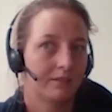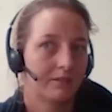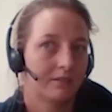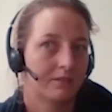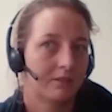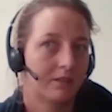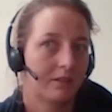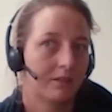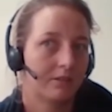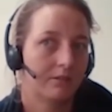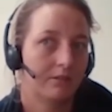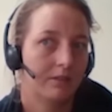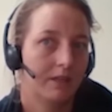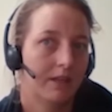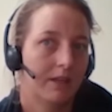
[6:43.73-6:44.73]
So
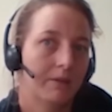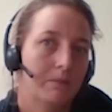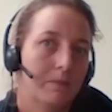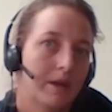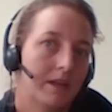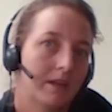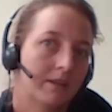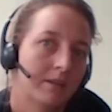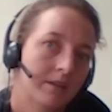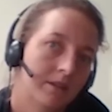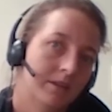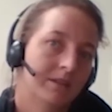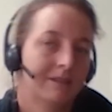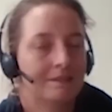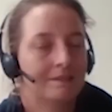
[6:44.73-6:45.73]
yeah, we might
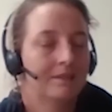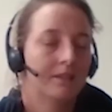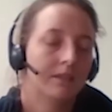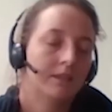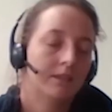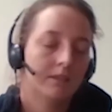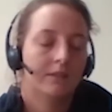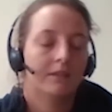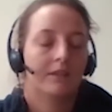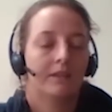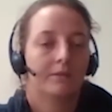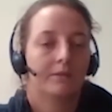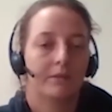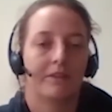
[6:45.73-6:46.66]
we'll